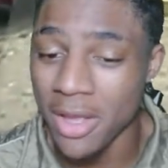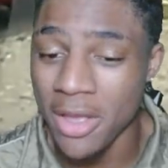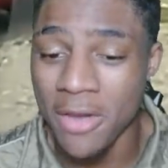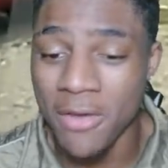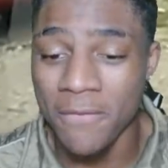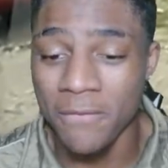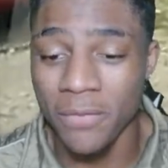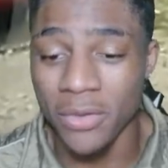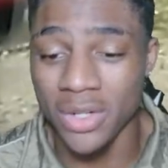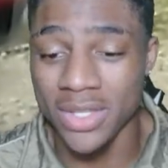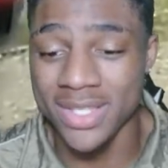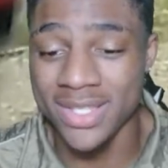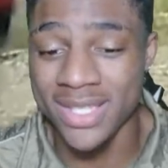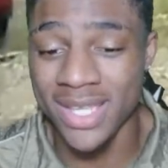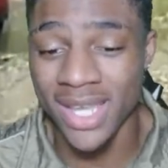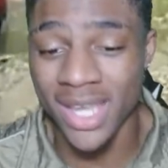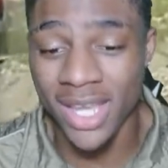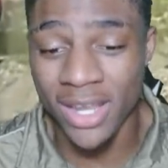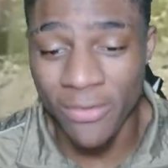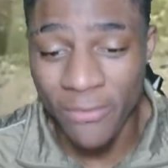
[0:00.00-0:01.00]
for
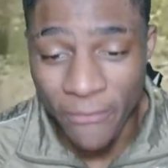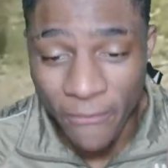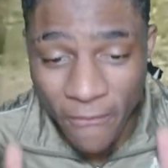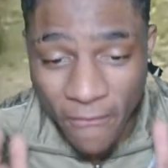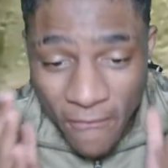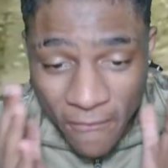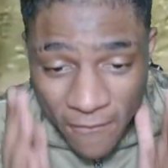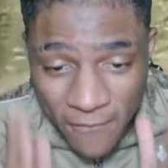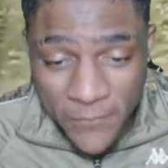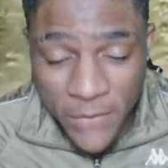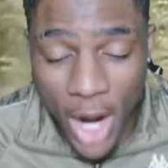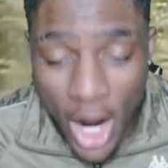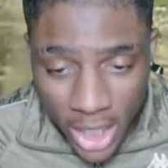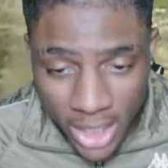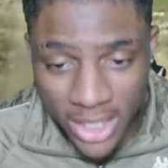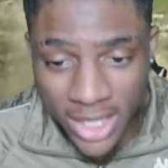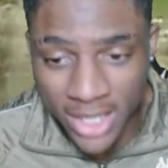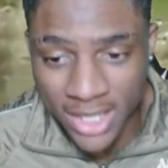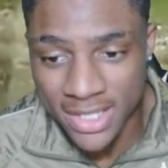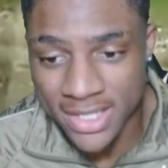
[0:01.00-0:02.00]
10
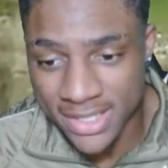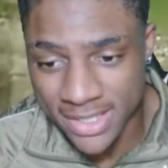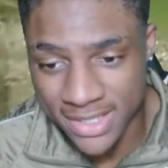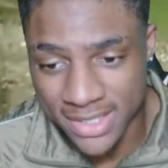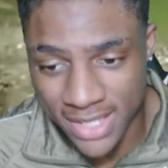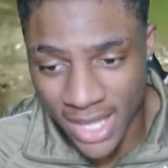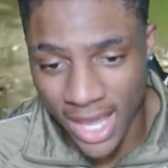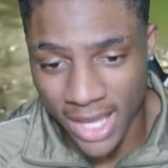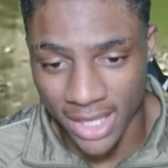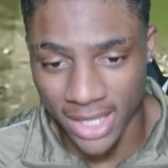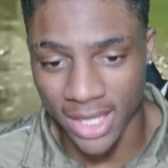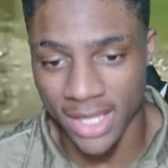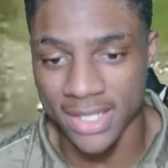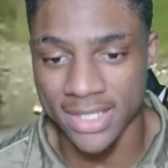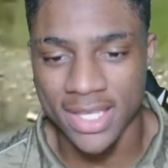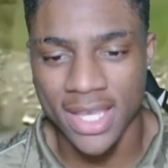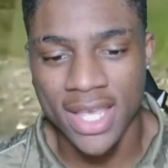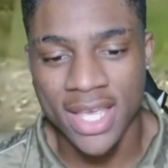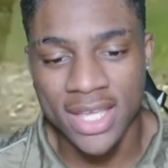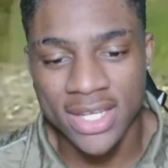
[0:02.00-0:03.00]
fucking
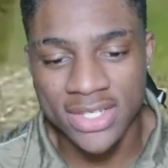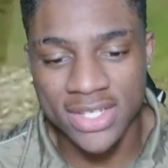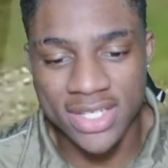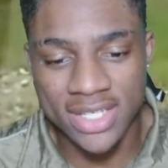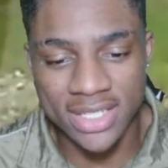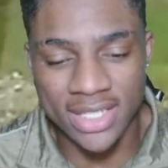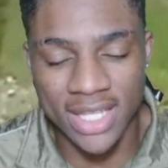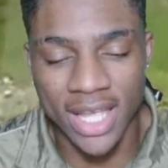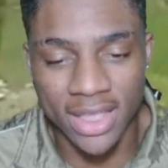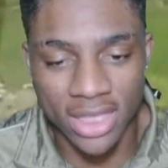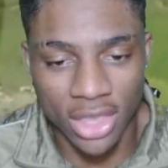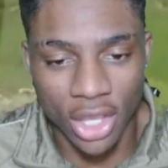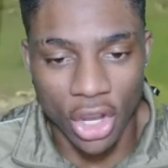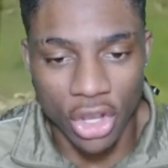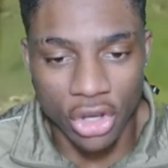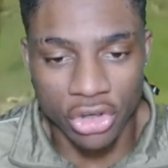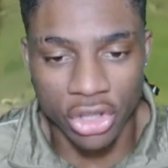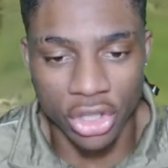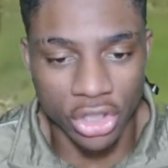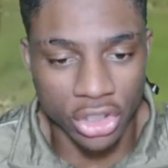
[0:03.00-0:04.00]
seconds, just let
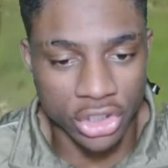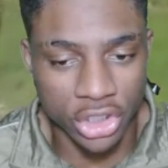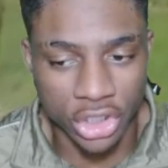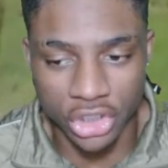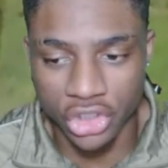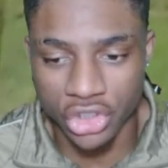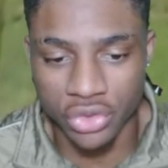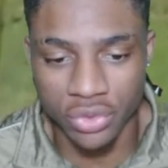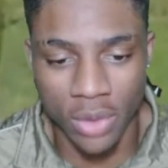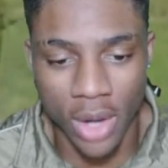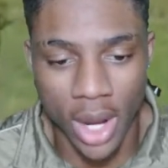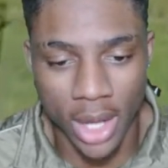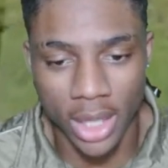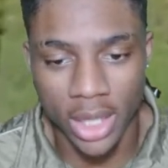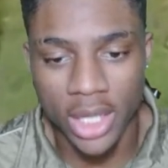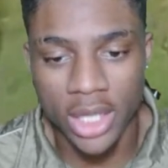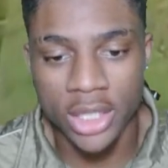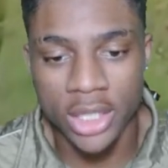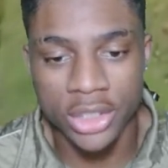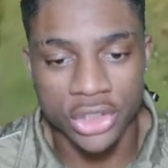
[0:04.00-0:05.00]
the
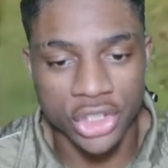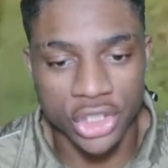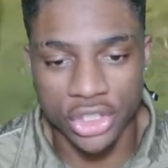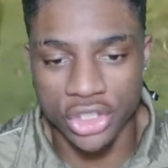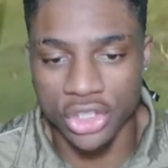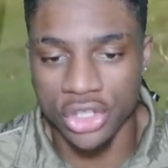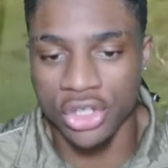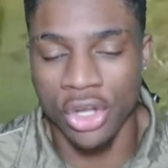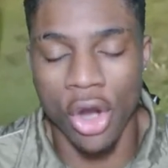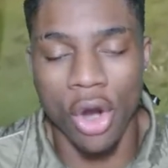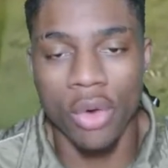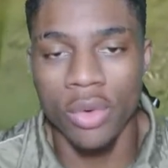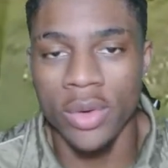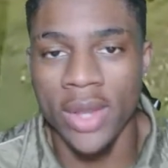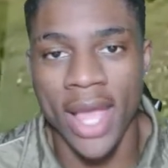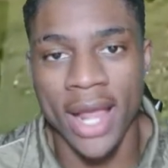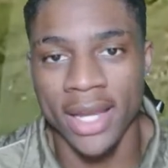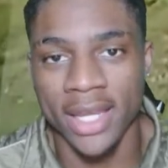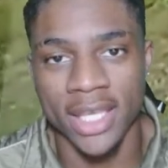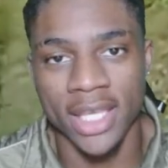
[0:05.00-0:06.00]
truck just go
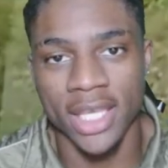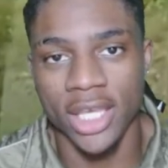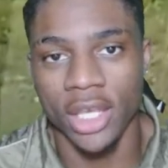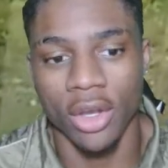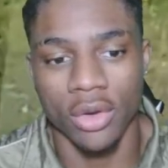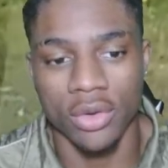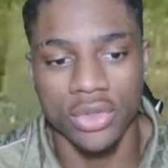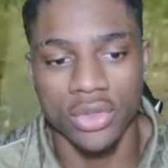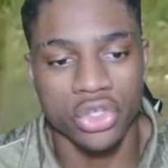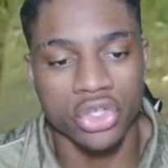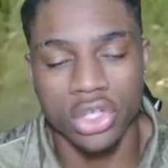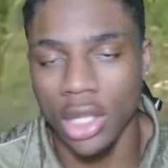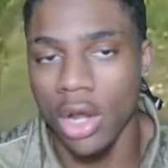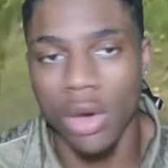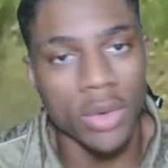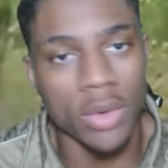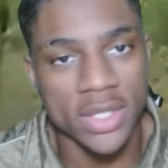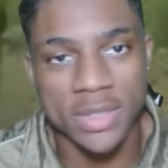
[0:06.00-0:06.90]
down the hill, slow as